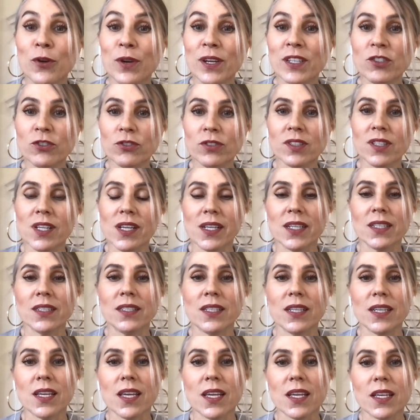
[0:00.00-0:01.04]
interested in
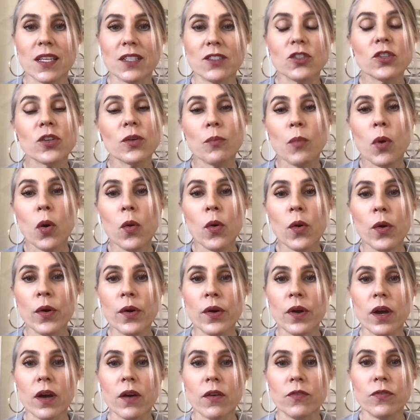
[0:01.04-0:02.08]
digging into
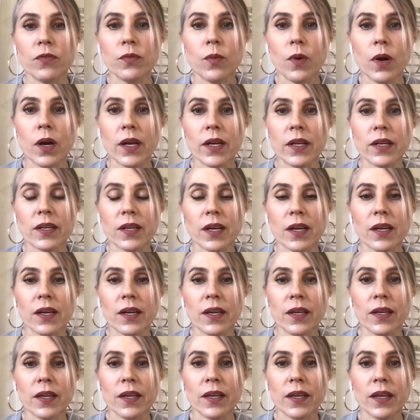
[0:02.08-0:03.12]
more of what
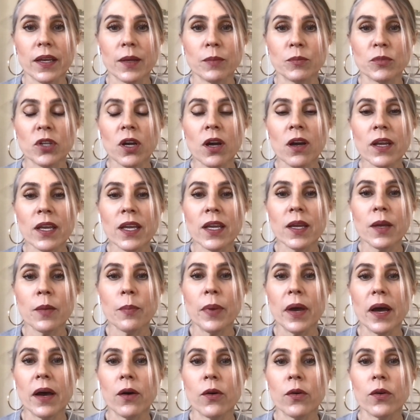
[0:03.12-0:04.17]
I am talking
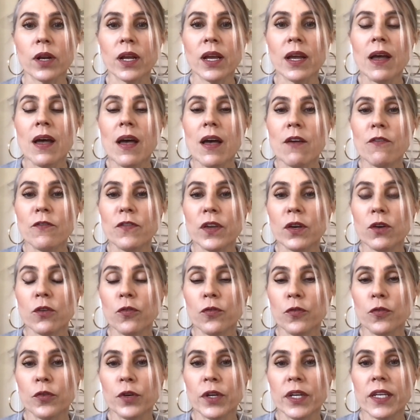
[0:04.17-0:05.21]
about, feel
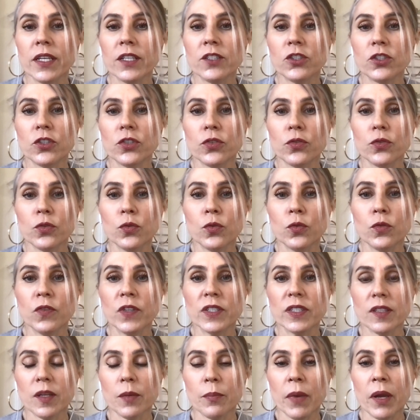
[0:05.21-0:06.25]
free to
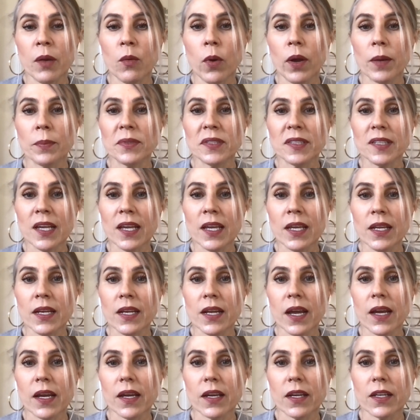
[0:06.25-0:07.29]
visit my
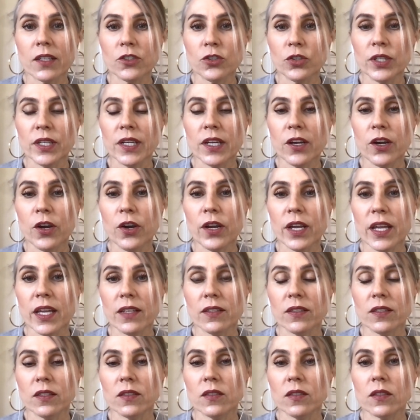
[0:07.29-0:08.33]
website at
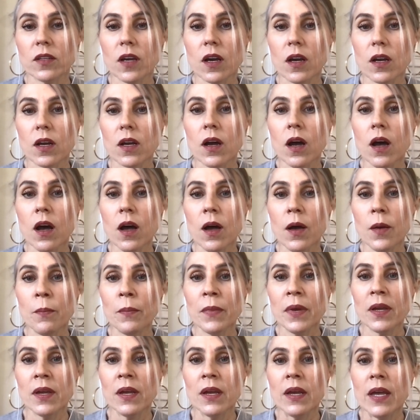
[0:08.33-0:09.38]

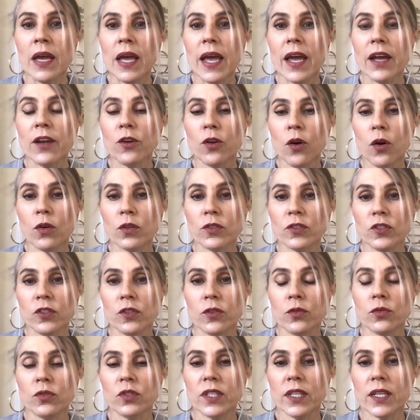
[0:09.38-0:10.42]
katrinakarkazis.com and
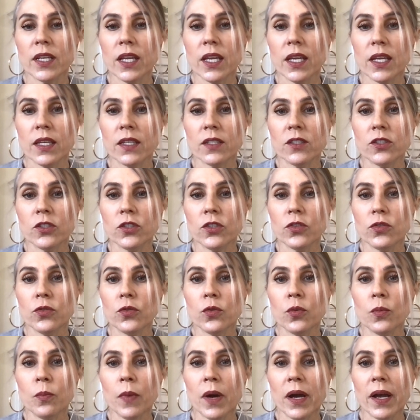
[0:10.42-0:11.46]
also dig
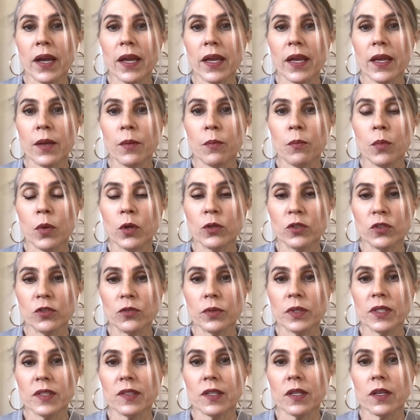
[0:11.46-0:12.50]
into my most
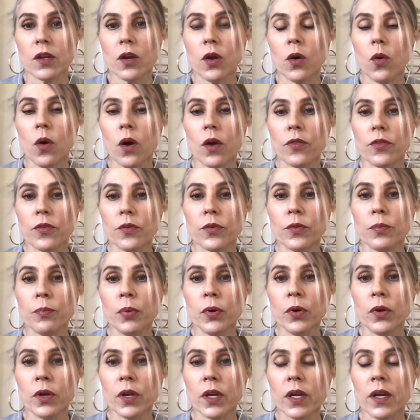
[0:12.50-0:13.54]
recent co-authored
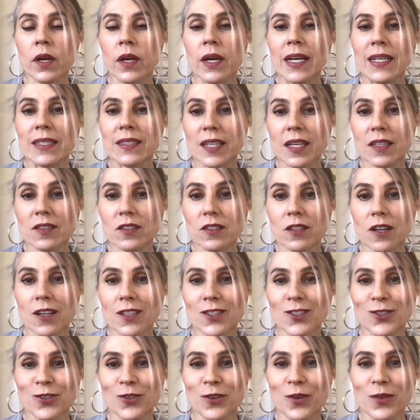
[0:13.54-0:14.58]
book,
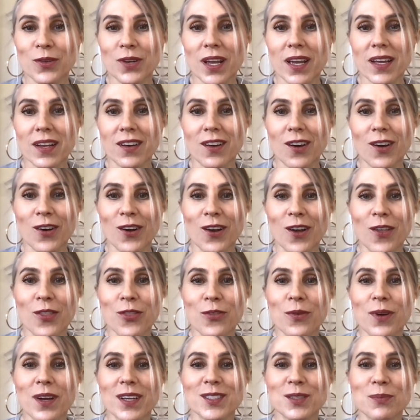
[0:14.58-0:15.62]
Testosterone, an
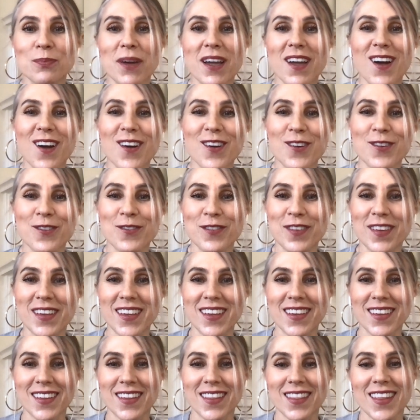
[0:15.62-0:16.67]
Unauthorized Biography.
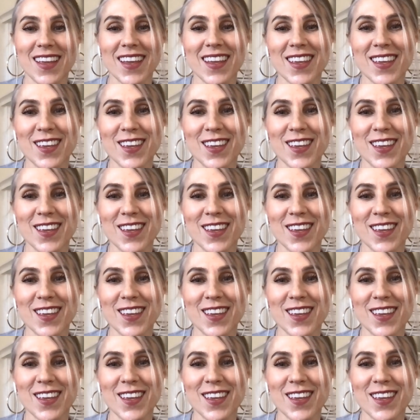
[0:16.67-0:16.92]
Thank